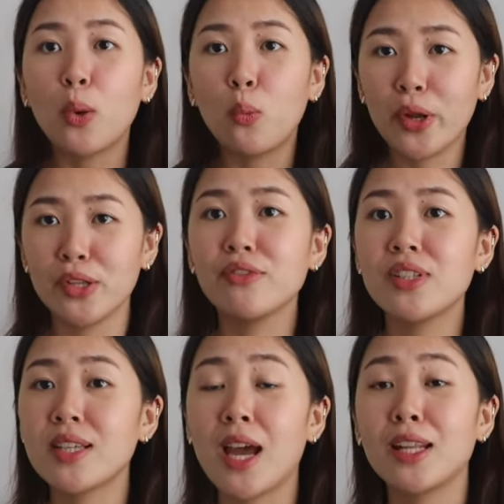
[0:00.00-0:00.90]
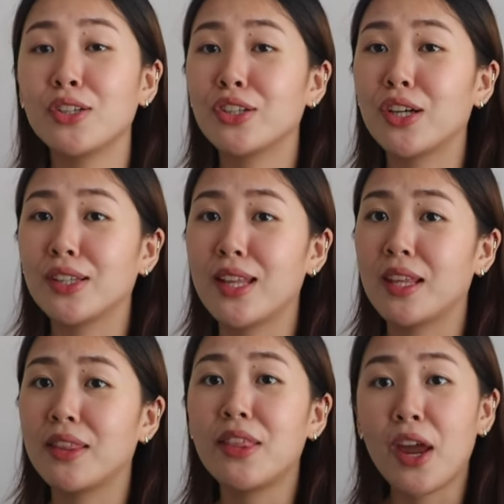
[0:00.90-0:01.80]
When you've decided you're gonna
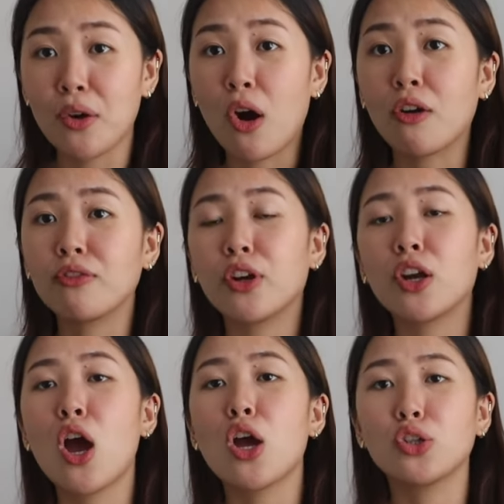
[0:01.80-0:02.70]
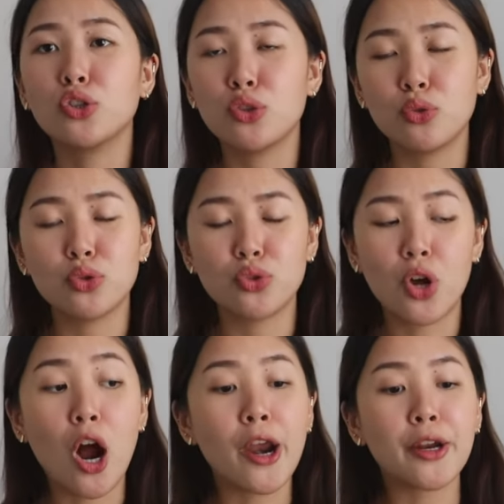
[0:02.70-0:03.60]
take their offer, you
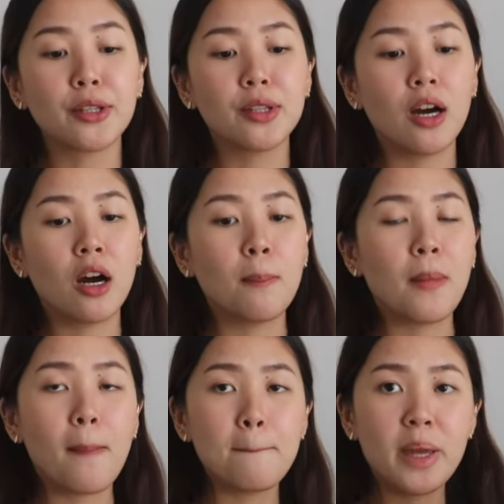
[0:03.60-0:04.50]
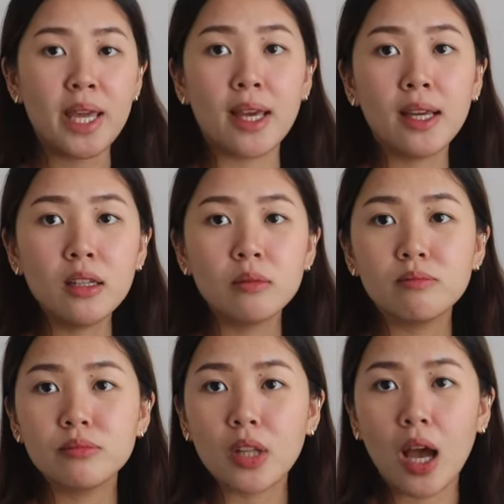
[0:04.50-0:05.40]
start paying,
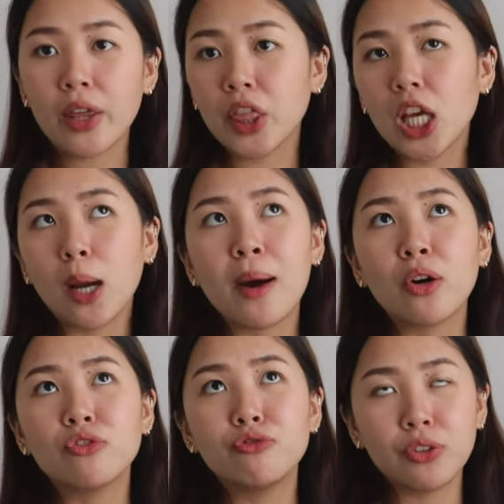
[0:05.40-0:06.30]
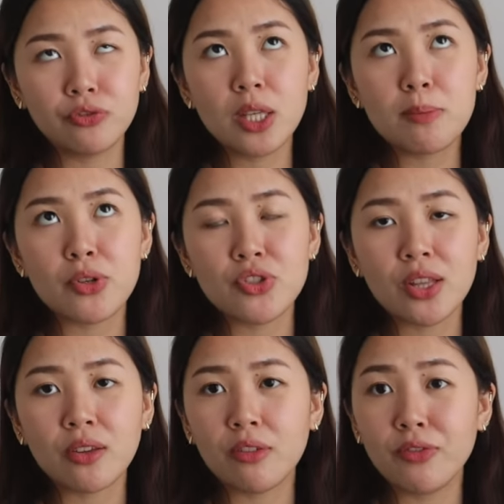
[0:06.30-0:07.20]
I think, about
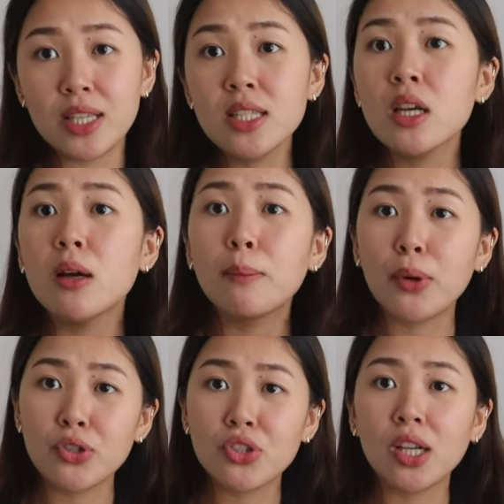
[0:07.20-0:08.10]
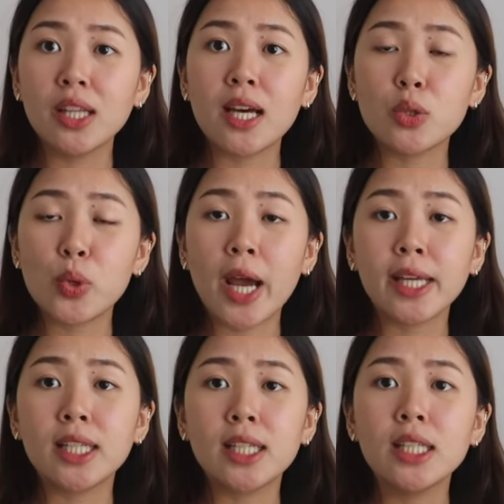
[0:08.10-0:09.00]
50% of the fees. Personally, that's what
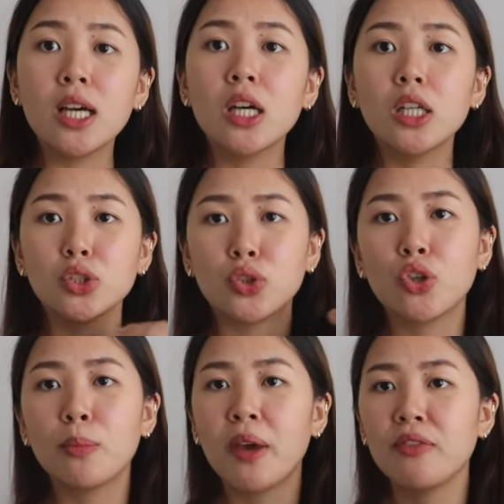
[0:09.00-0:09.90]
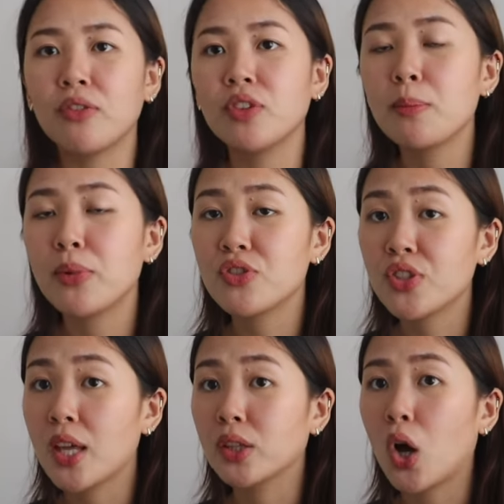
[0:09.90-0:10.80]
I did. So you pay
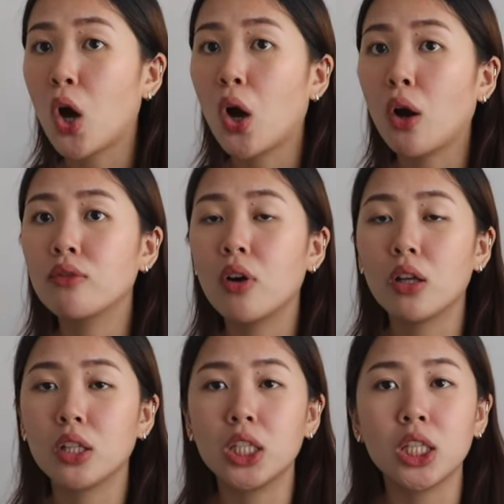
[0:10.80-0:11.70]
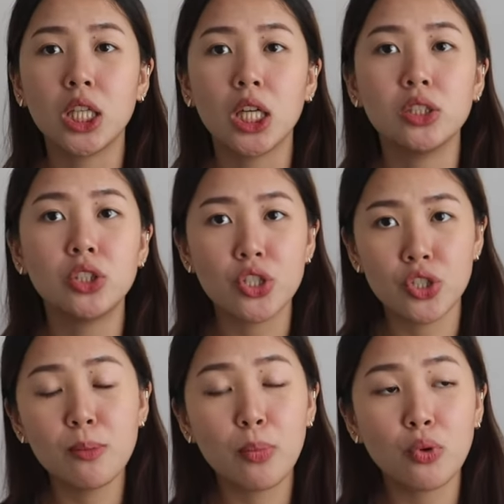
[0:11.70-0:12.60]
50% of the
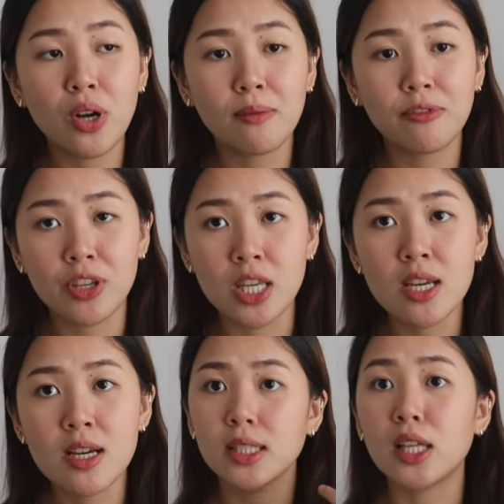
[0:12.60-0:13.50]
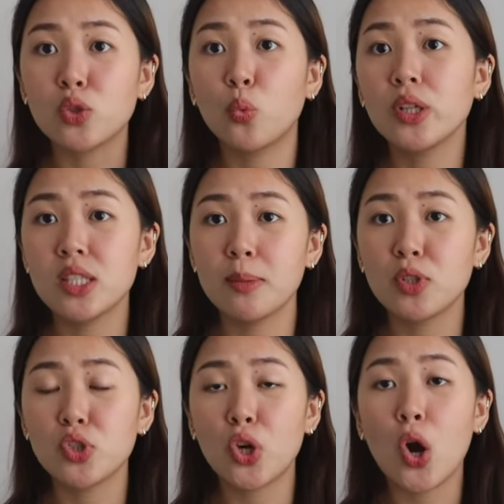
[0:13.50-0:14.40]
nursing program fee. That's one
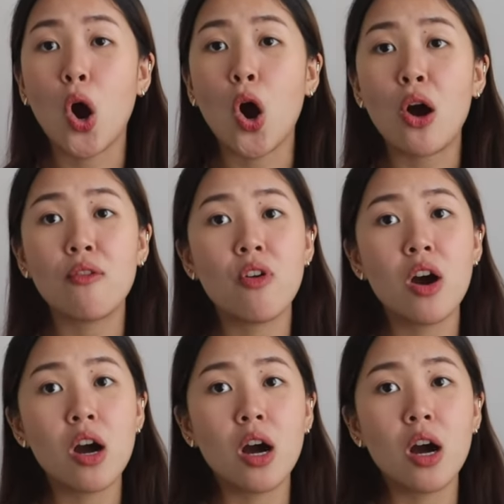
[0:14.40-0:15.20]
semester of